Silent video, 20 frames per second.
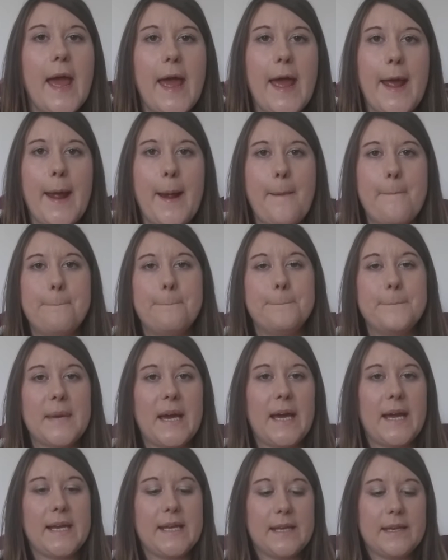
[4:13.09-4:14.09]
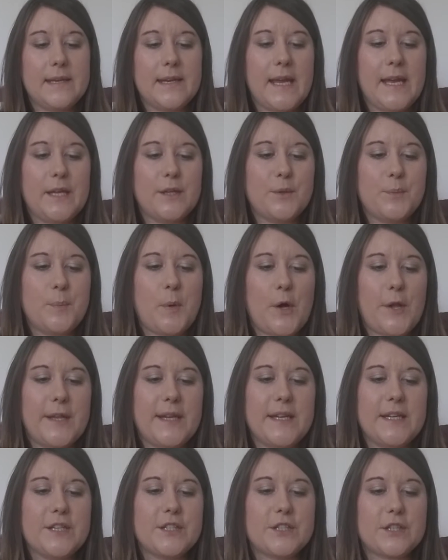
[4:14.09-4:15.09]
My nail
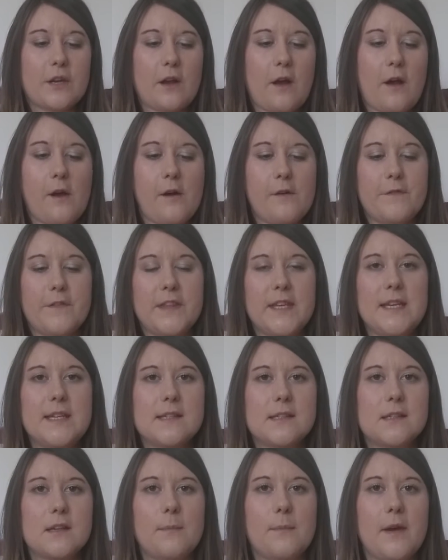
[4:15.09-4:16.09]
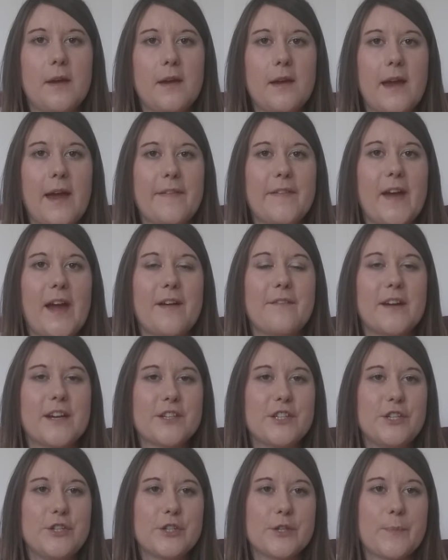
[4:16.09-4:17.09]
polish of the summer that I've
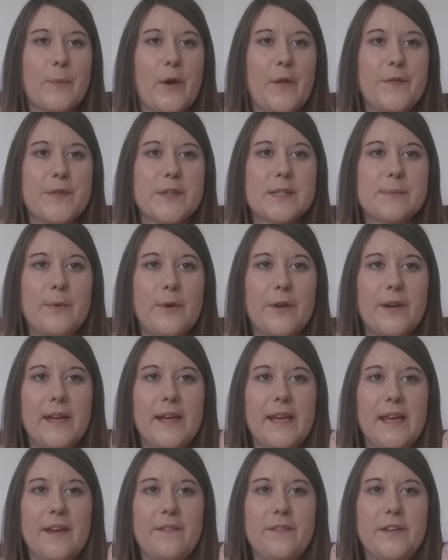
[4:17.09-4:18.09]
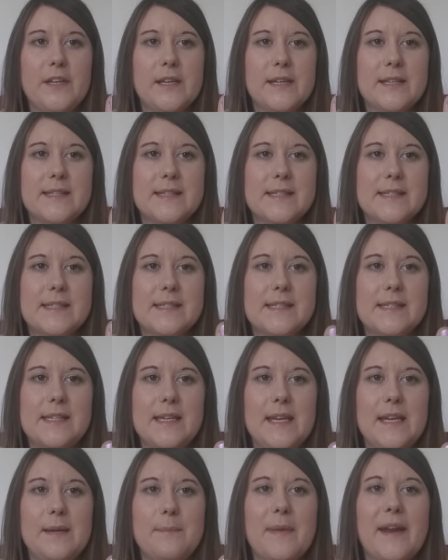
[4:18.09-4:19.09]
actually just put on this morning, if you can
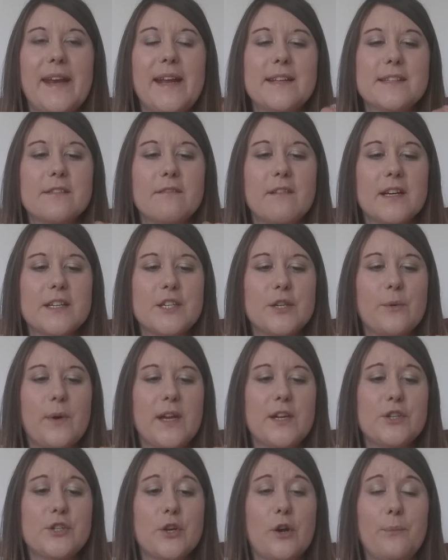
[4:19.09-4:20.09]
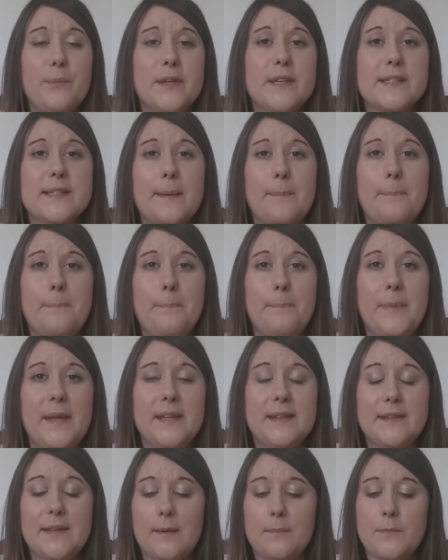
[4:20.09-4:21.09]
see, my nails are actually quite short because I
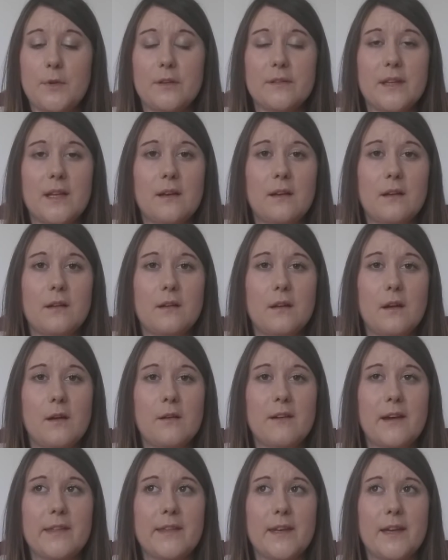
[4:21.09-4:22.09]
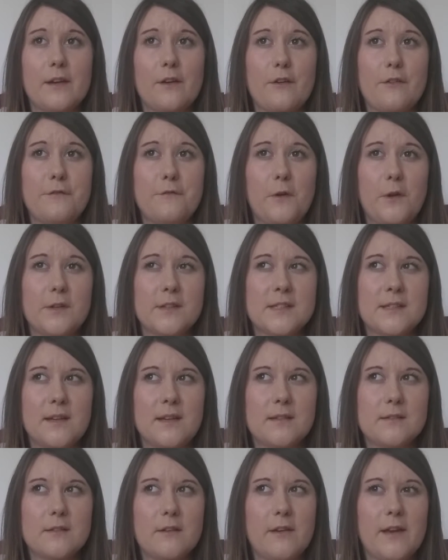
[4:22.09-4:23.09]
bit them not that long ago, and then I got false
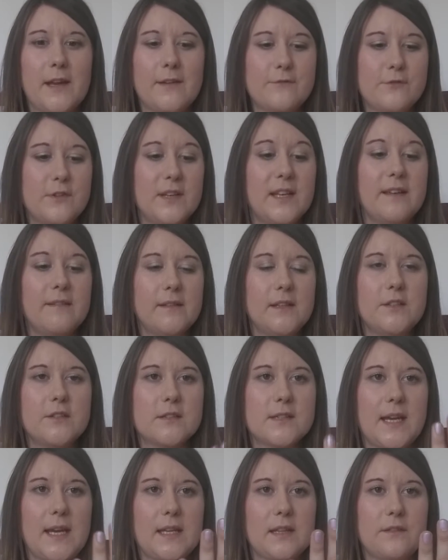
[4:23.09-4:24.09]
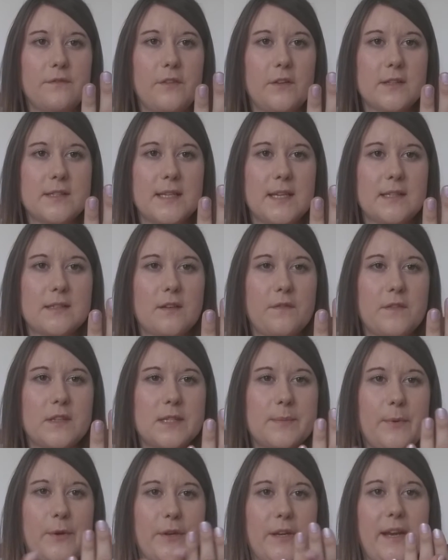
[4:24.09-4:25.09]
nails on, and I've literally just taken the false nails off
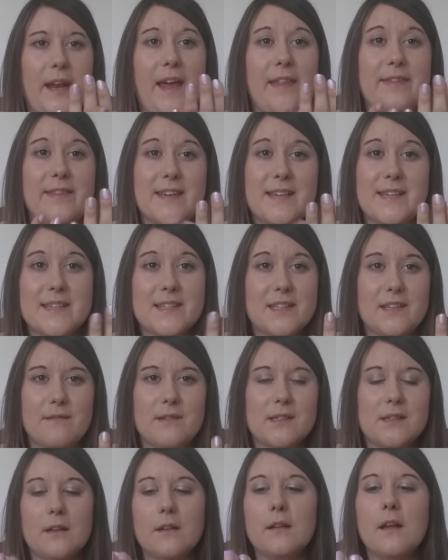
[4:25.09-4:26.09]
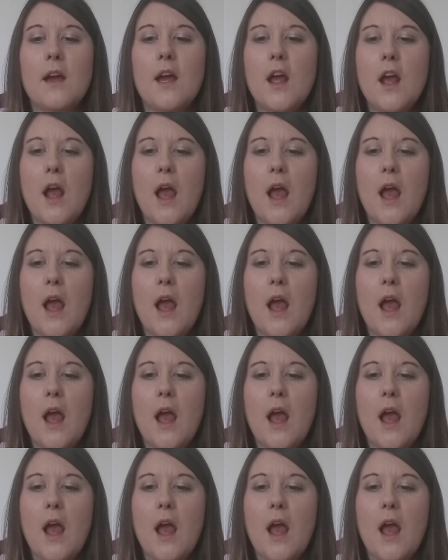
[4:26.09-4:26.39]
this morning, and this is the result.